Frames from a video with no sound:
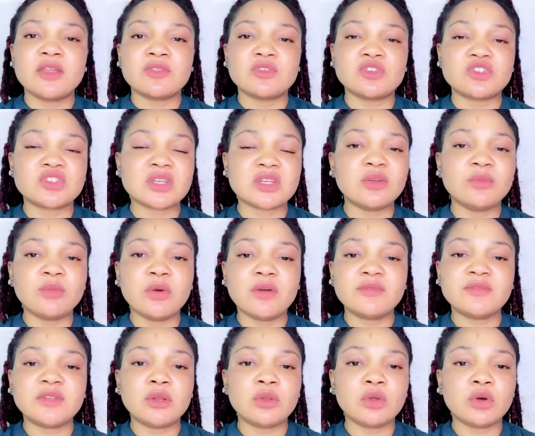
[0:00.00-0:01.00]
The shalom
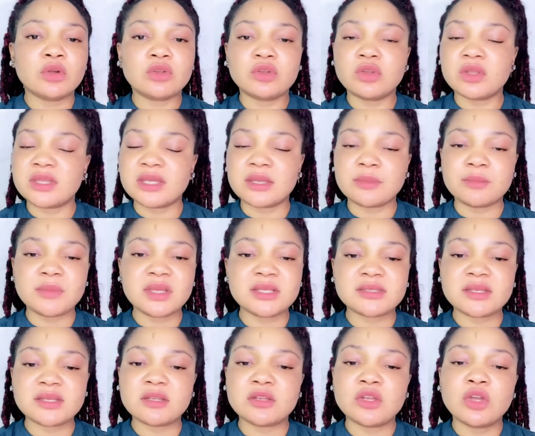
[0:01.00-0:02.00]
of the Lord, nothing
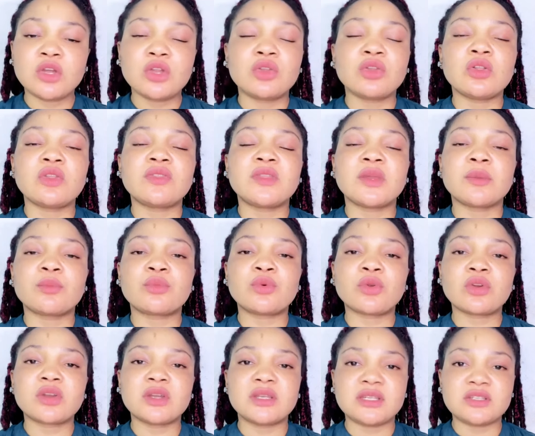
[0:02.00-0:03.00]
missing, nothing
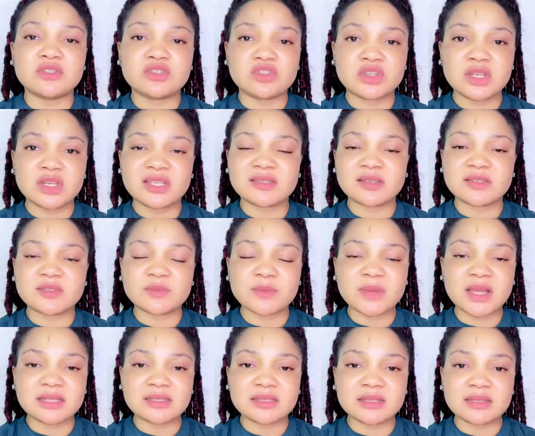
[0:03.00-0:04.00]
broken, in Jesus'
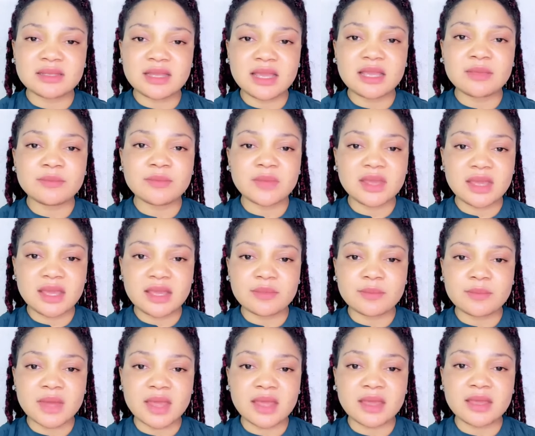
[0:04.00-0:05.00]
mighty name.
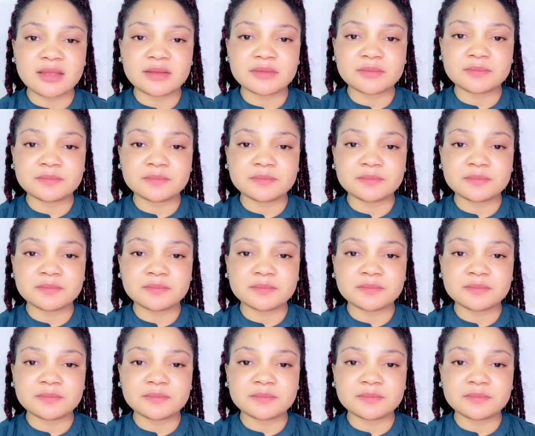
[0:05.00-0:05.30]
Amen.